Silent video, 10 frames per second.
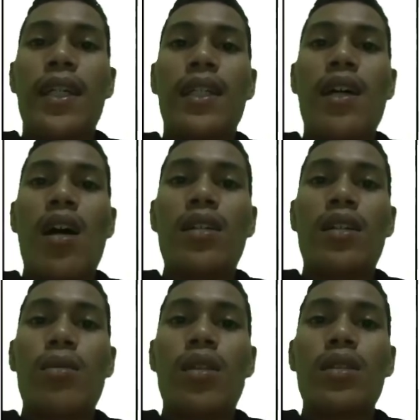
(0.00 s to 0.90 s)
In
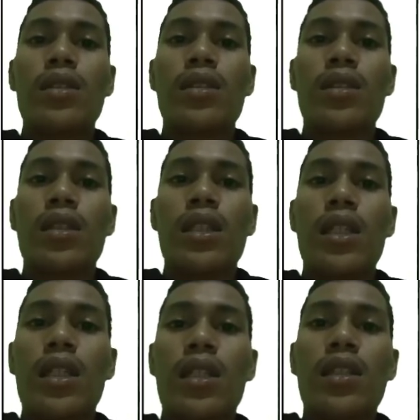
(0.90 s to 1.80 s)
other words,
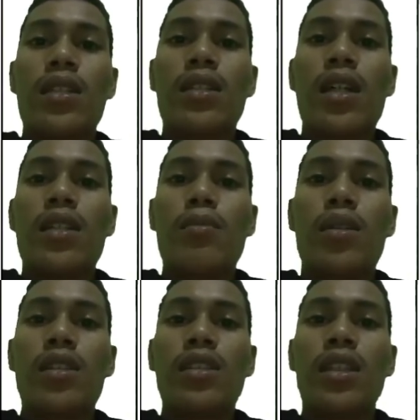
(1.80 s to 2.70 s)
the student
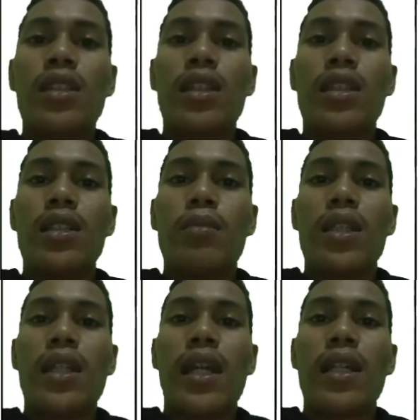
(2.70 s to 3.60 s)
pronunciation in the
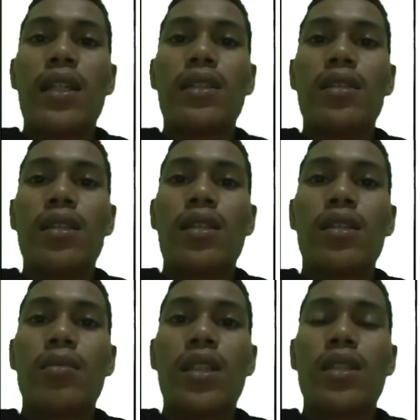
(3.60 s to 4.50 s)
speaking at the third
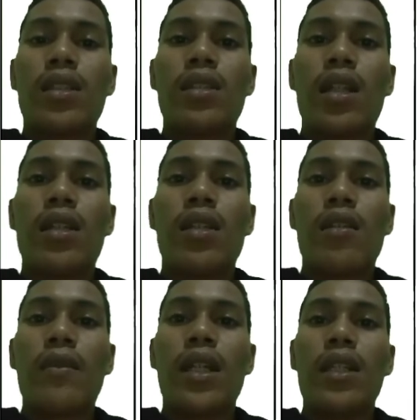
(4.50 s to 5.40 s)
semester student
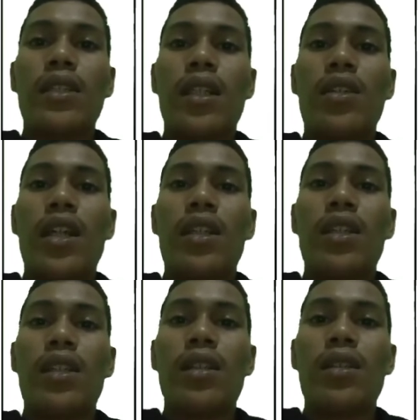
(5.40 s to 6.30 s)
of English
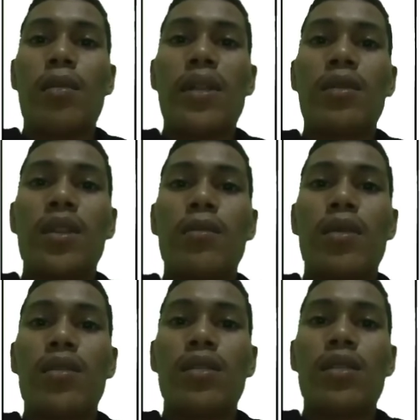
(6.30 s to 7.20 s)
education, Department
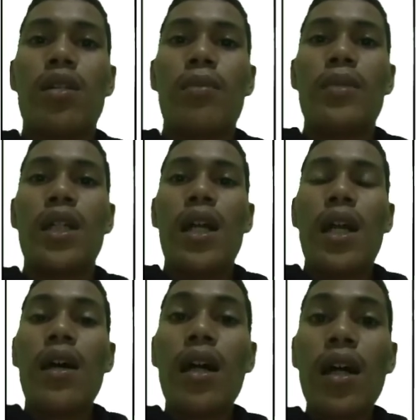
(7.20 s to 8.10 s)
Faculty of
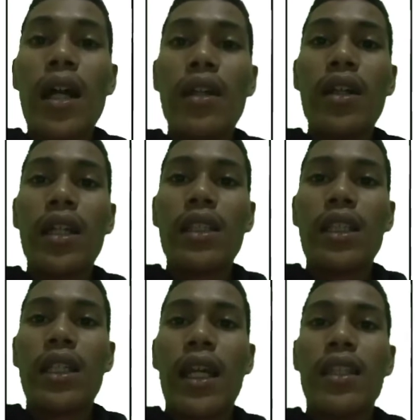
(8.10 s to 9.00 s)

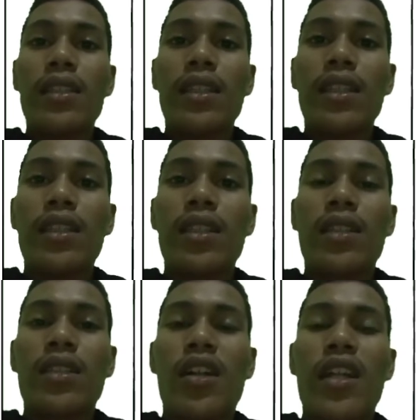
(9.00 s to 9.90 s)
Education and Teacher
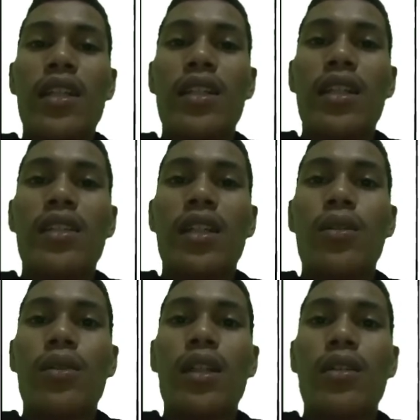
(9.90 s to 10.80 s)
Training
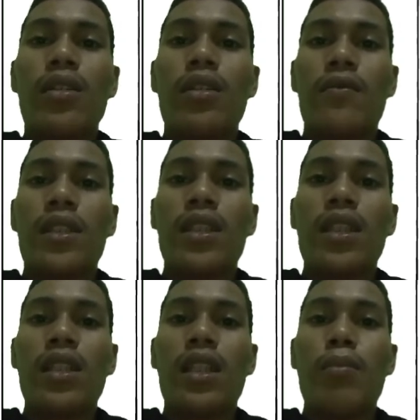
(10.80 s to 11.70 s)
LANCANG KUNING
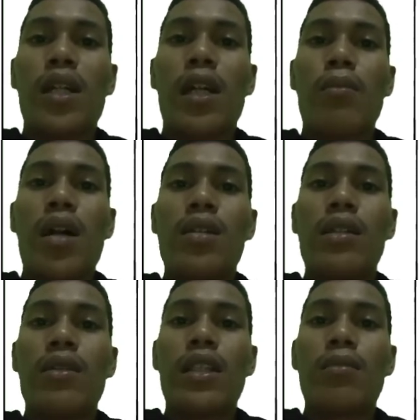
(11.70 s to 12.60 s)
University,
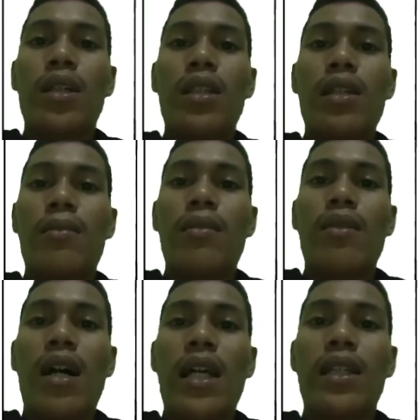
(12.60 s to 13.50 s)
Pekanbaru was medium
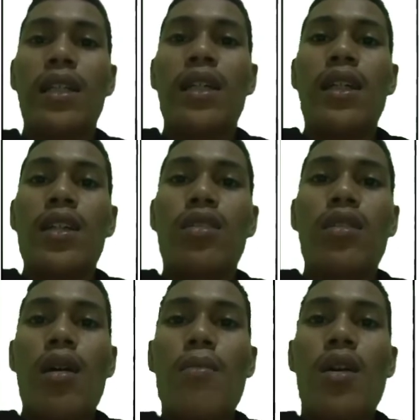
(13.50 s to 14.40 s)
wide.
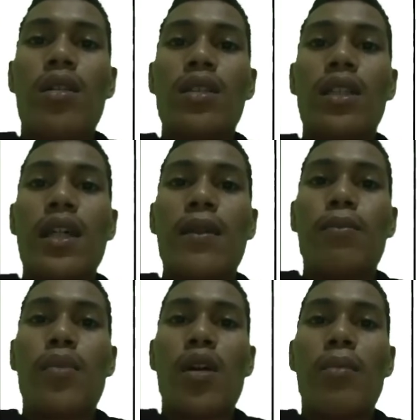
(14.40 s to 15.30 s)
Some
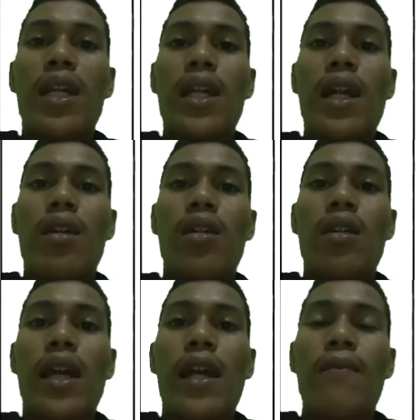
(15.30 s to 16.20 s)
considered phonemic
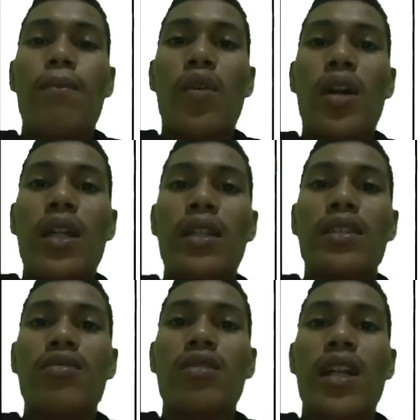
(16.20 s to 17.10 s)
error and foreign
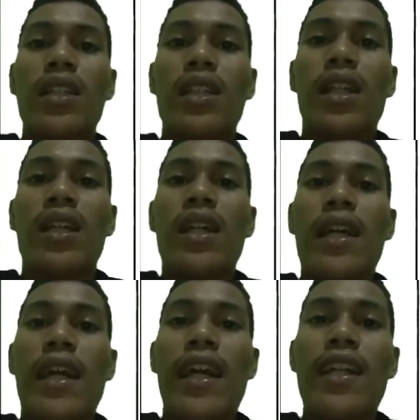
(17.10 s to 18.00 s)
stress
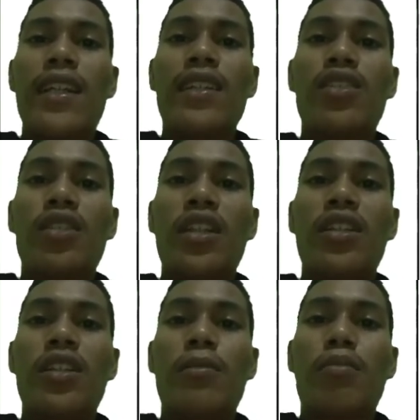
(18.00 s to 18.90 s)
and
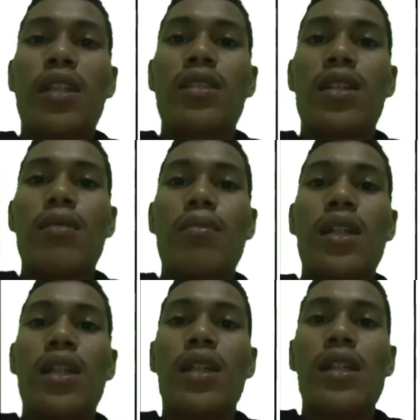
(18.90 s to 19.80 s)
intonation pattern,
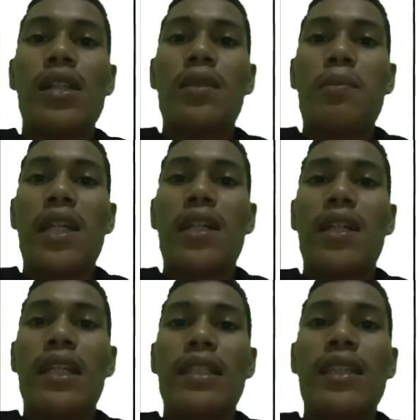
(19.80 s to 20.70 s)
but the speaker
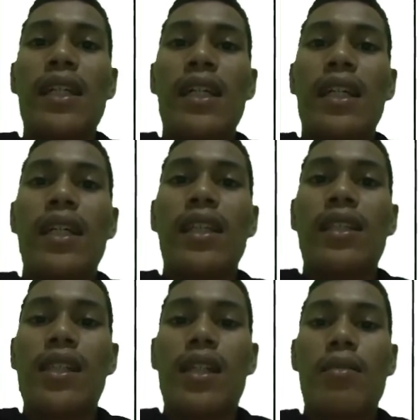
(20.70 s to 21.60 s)
is
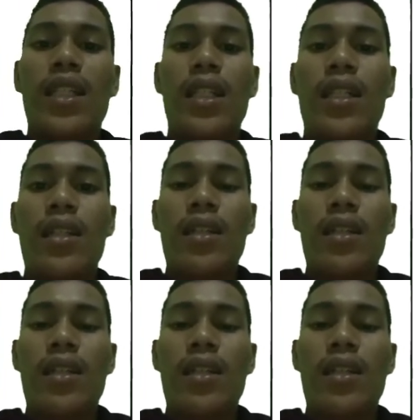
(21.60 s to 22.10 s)
intelligible.